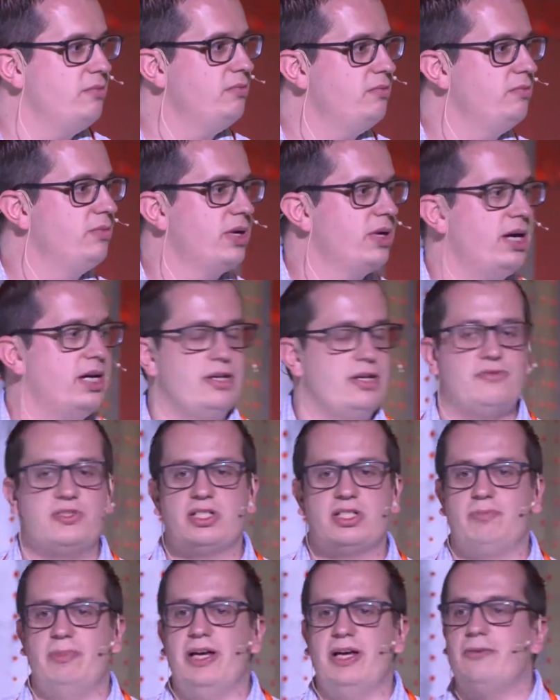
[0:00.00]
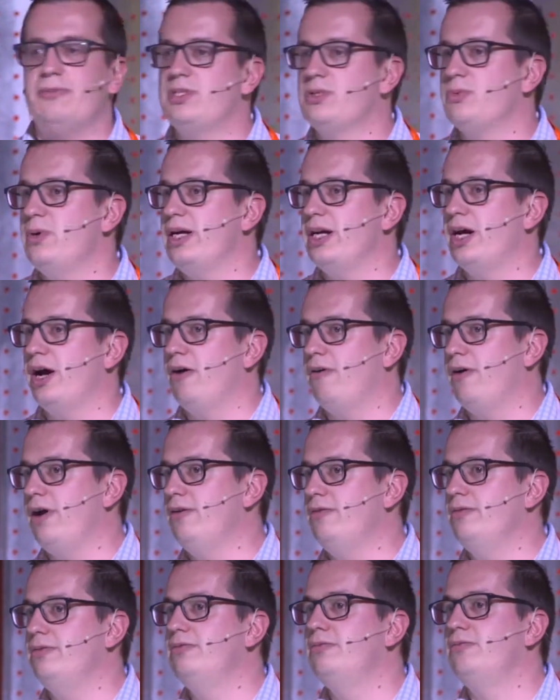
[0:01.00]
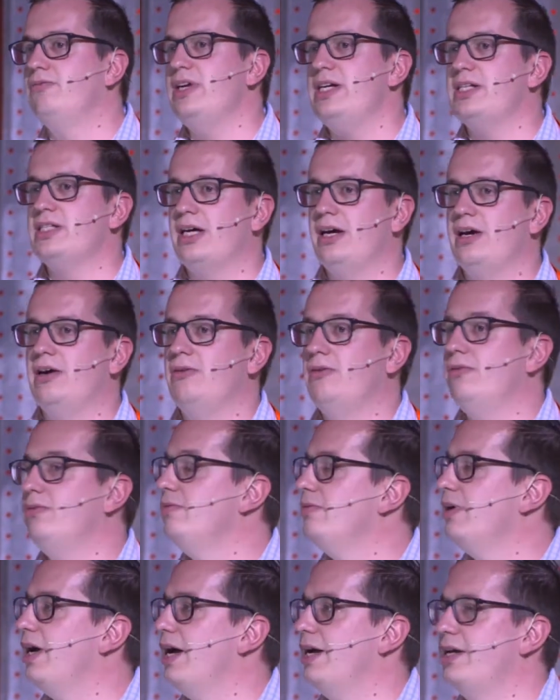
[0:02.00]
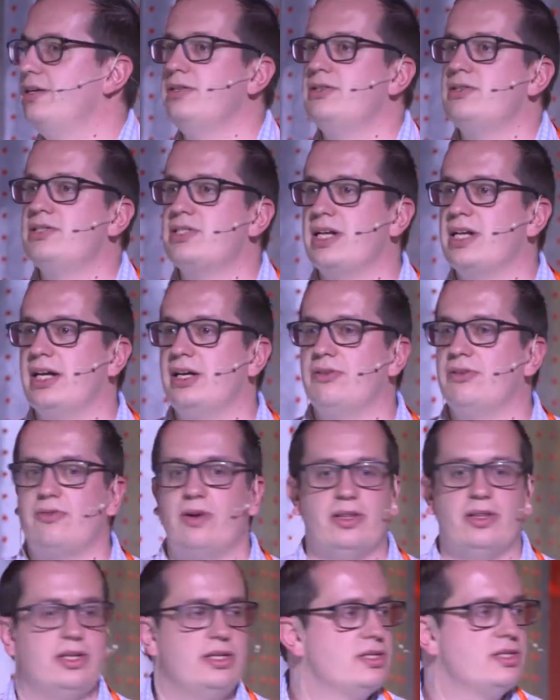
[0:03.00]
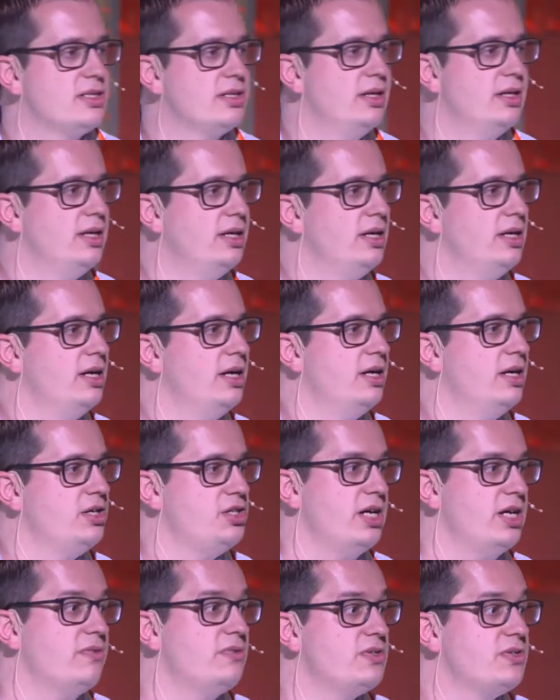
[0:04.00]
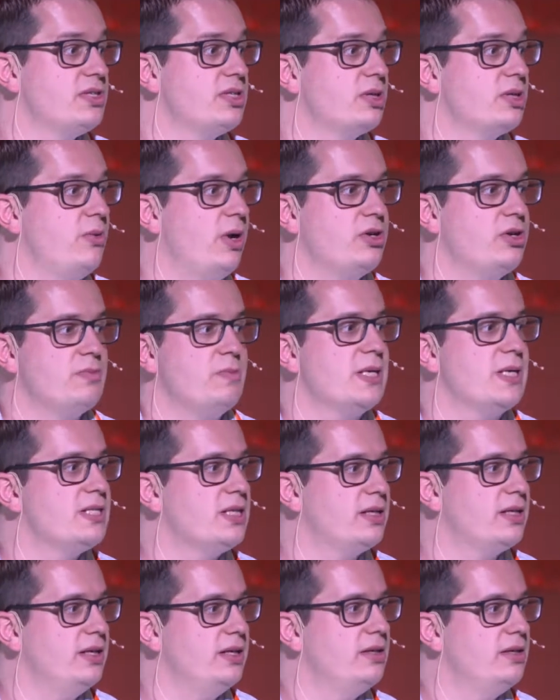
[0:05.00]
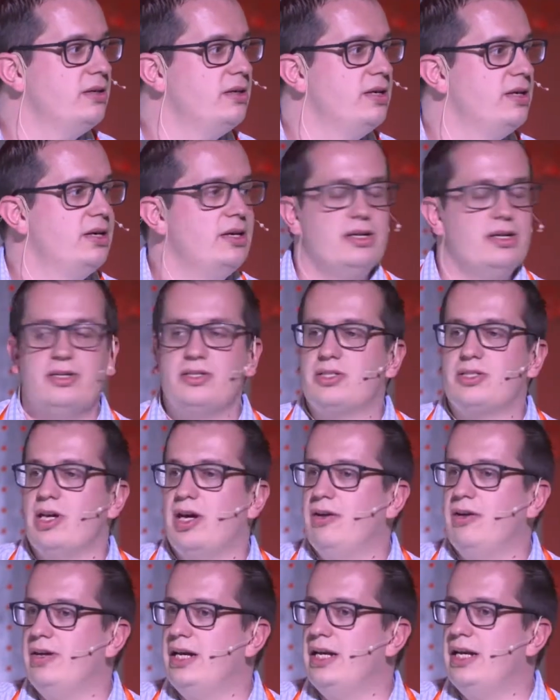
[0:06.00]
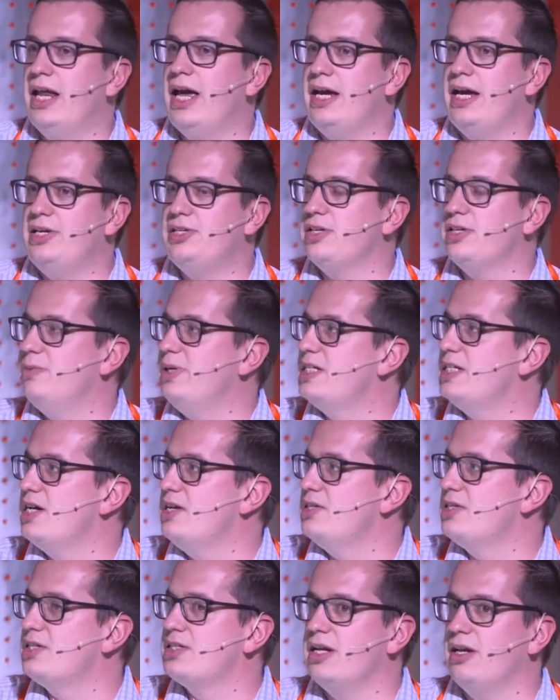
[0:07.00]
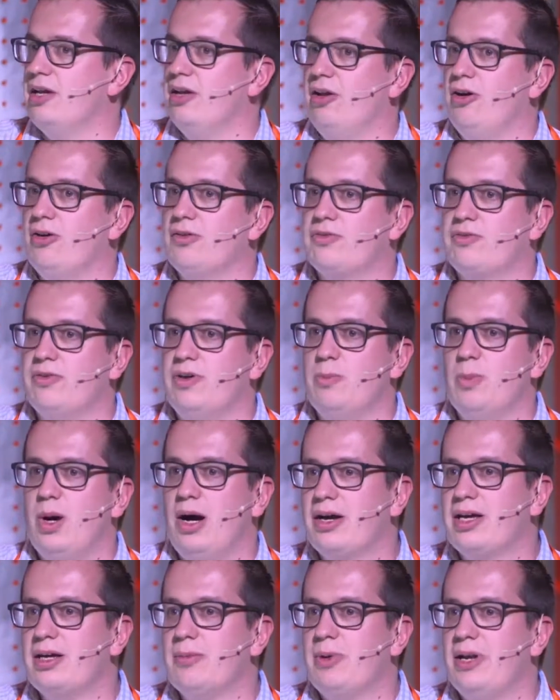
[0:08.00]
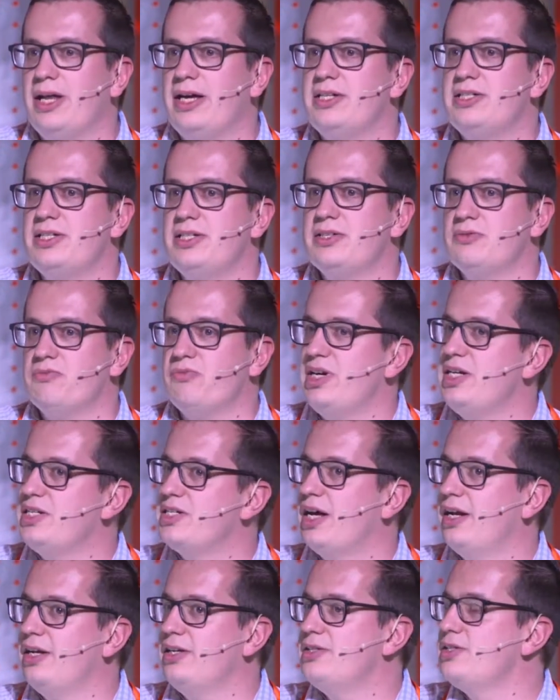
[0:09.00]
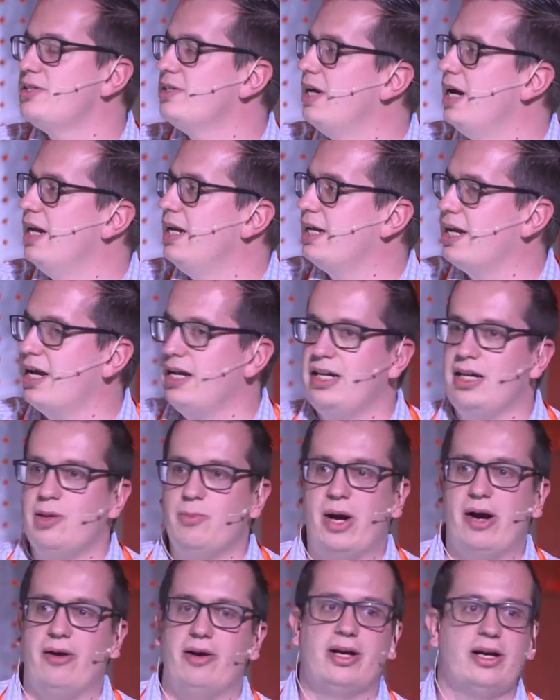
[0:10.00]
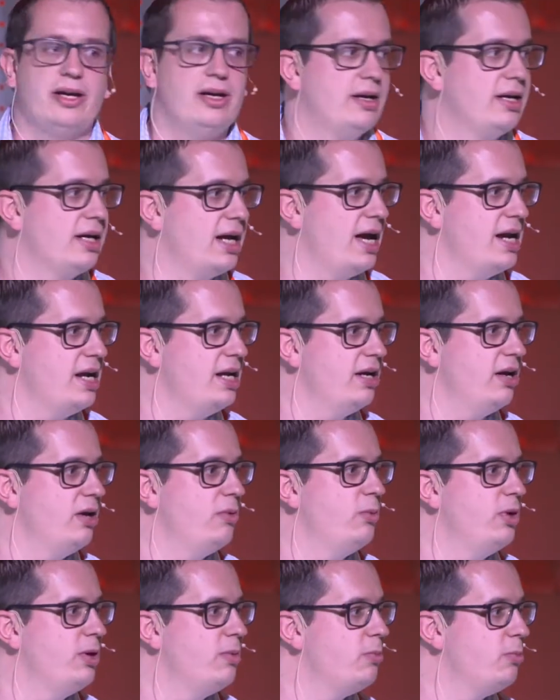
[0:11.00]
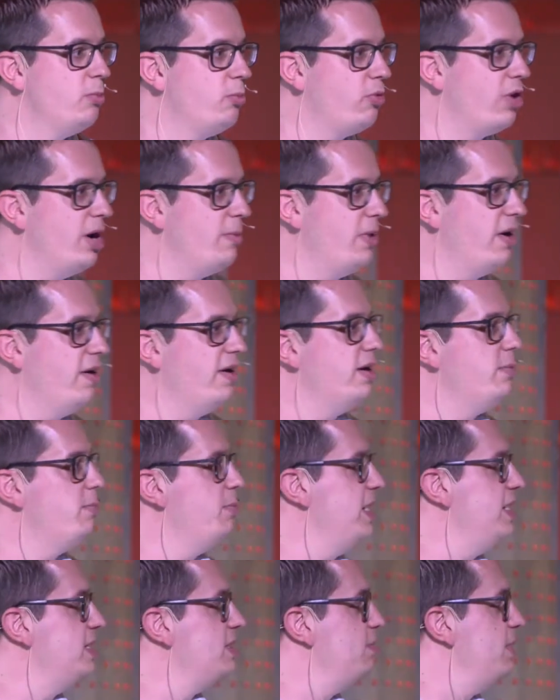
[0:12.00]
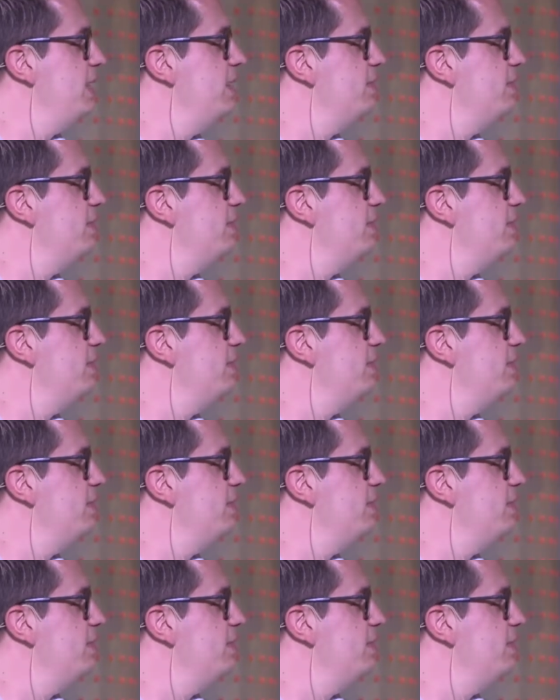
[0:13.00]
kind of split between our own retail and selling for others shifts quite dramatically. So in Asia, we tend to sell a lot through marketplaces and resellers. And again, in America and Canada, we're primarily a B2B